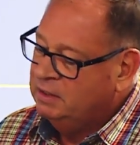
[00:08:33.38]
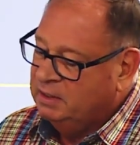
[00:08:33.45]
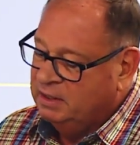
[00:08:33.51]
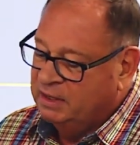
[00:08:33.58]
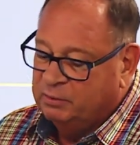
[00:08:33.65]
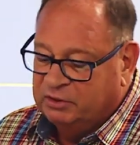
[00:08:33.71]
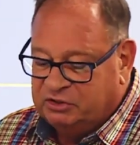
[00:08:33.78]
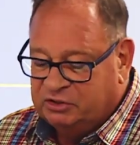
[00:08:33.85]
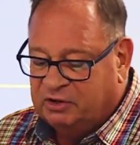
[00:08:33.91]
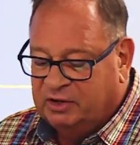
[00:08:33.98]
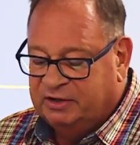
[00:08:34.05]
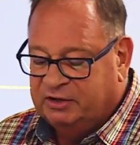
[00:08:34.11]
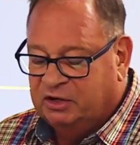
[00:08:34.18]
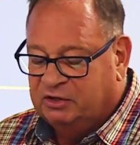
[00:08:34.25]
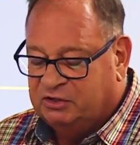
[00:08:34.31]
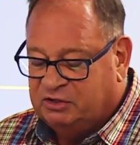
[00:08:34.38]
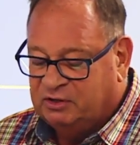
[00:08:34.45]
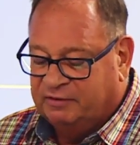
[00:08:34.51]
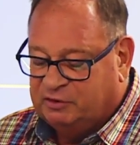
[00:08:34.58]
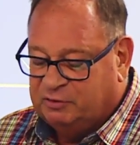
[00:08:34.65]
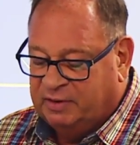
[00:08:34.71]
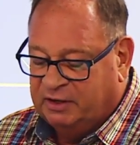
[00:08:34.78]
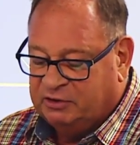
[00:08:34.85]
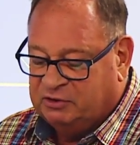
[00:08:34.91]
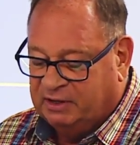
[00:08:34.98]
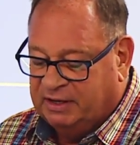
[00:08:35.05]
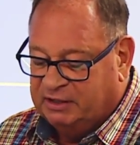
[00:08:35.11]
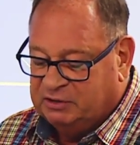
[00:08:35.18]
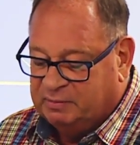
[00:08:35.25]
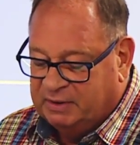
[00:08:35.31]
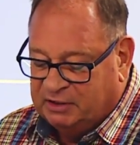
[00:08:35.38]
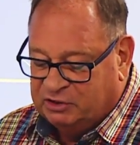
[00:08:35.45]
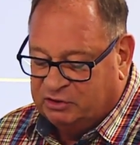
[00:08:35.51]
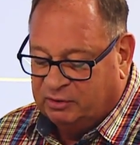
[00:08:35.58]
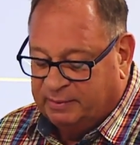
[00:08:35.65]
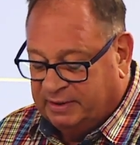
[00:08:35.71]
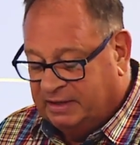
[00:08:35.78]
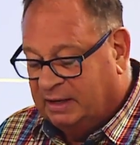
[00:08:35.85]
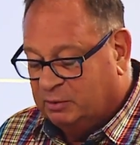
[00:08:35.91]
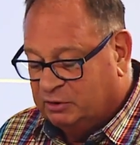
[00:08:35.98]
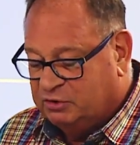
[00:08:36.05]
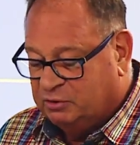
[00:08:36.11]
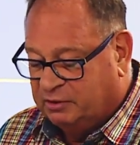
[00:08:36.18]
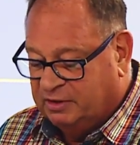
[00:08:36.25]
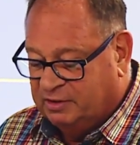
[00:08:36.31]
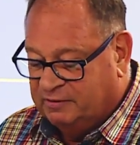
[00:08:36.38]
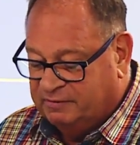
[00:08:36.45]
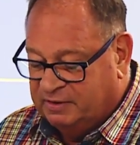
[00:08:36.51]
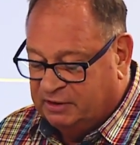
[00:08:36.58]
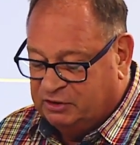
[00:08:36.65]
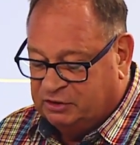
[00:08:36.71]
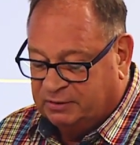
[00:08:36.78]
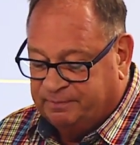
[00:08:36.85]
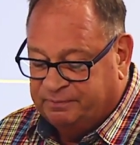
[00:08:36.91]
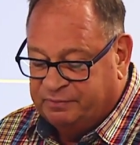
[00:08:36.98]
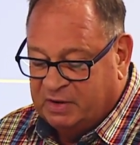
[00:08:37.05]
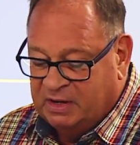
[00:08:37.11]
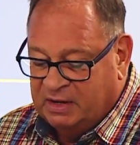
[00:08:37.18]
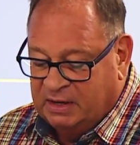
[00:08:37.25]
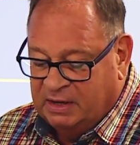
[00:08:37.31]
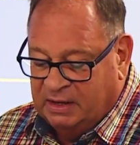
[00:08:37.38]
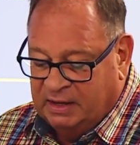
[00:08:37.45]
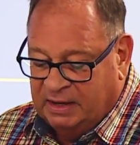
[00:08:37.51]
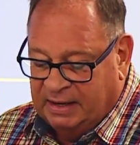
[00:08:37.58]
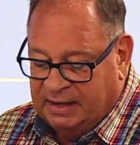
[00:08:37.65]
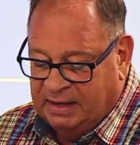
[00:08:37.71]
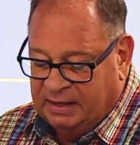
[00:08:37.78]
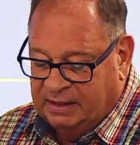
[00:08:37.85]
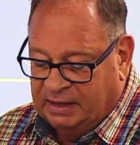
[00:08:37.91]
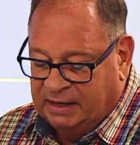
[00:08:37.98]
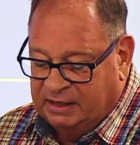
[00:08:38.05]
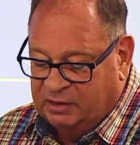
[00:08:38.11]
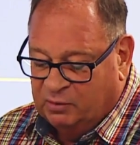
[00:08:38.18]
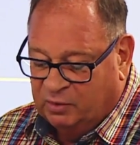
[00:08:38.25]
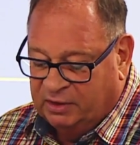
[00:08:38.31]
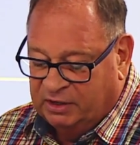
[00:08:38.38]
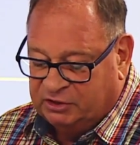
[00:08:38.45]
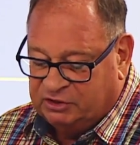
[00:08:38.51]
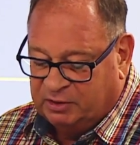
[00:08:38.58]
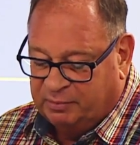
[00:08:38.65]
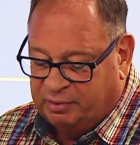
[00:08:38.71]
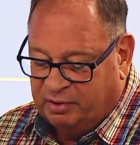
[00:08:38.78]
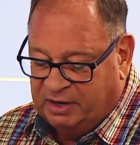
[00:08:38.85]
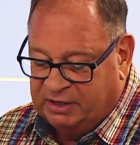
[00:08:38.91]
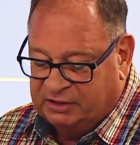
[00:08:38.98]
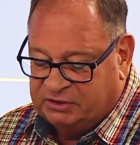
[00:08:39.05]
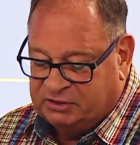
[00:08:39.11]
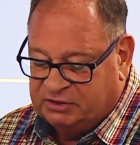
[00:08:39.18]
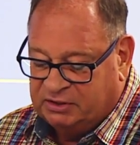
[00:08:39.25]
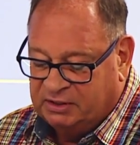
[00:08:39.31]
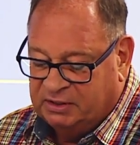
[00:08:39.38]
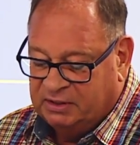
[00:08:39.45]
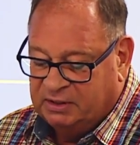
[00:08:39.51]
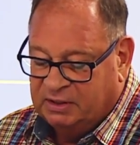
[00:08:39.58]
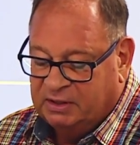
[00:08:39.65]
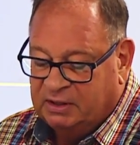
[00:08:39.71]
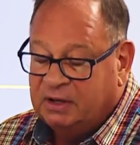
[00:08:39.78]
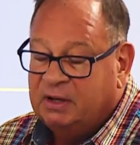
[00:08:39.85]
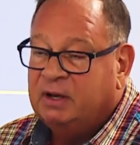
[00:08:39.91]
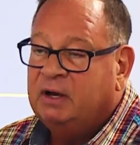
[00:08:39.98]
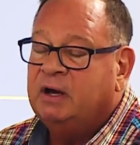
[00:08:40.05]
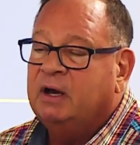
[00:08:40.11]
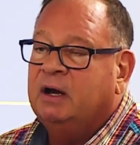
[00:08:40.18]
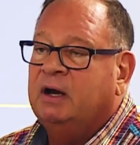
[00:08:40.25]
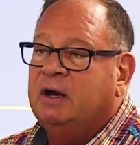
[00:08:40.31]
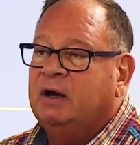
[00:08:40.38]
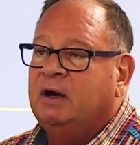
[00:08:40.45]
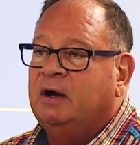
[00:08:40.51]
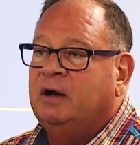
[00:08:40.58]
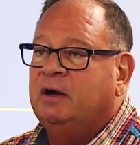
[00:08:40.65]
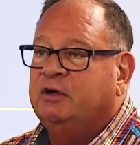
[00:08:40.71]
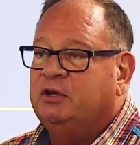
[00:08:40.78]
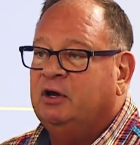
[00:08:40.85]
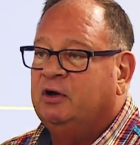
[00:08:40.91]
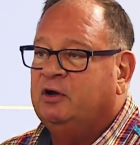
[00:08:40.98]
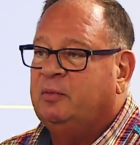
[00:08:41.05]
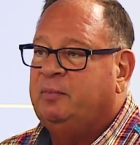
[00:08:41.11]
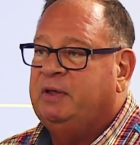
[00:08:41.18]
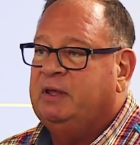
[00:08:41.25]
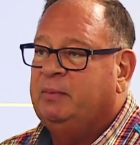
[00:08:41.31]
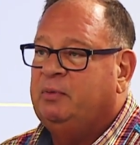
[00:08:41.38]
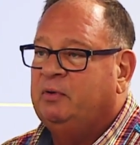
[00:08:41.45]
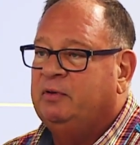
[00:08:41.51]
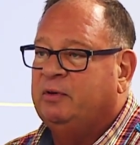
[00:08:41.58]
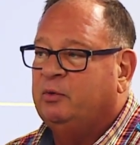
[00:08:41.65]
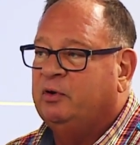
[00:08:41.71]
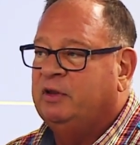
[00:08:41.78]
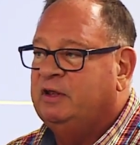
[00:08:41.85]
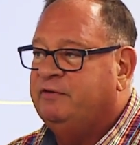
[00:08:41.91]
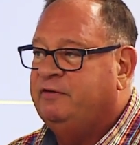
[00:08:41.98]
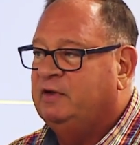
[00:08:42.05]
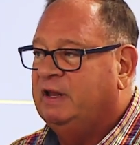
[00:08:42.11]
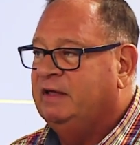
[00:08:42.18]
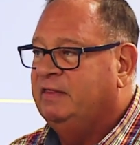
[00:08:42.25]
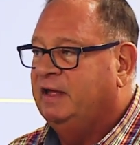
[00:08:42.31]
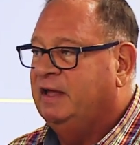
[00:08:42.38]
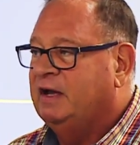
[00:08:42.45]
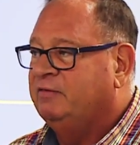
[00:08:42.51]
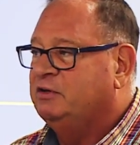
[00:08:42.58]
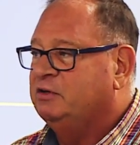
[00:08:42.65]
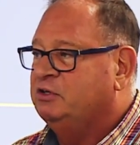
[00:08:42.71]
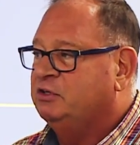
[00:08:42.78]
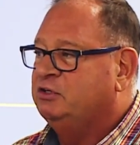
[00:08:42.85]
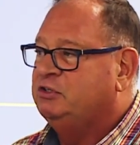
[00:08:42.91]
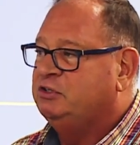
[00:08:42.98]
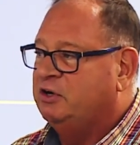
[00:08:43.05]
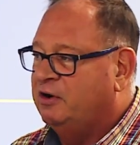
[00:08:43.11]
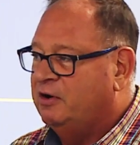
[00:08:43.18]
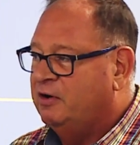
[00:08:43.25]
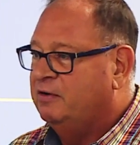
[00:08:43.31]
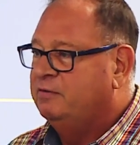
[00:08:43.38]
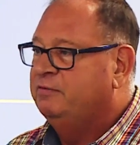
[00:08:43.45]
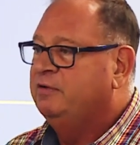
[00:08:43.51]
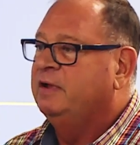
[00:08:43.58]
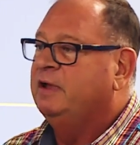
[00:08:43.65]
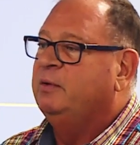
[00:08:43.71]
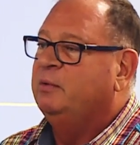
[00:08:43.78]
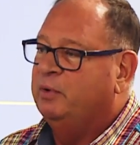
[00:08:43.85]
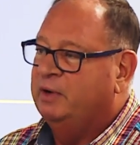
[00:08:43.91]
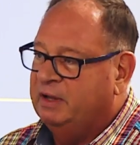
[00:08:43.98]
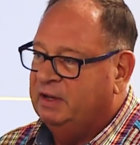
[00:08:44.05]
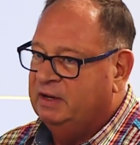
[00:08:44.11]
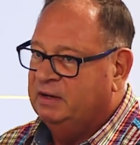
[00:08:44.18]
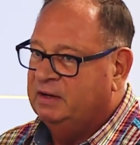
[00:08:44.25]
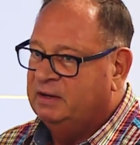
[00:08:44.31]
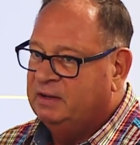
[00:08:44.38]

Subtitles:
And you can still have specialized ministry, but that was sort of the vision. And I didn't want to suppress younger people that where they feel like they have to just serve and wait,